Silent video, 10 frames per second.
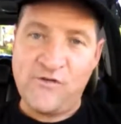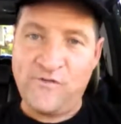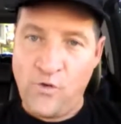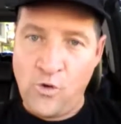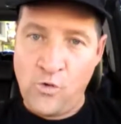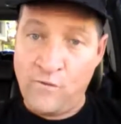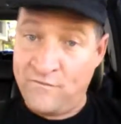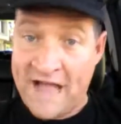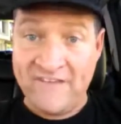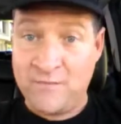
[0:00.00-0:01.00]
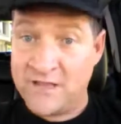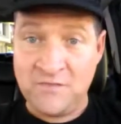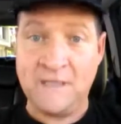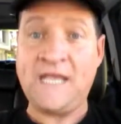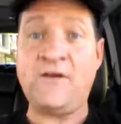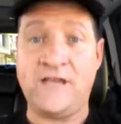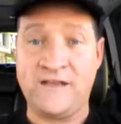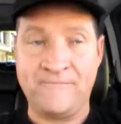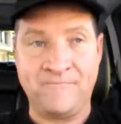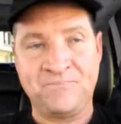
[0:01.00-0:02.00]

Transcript: 4 or 5 month period,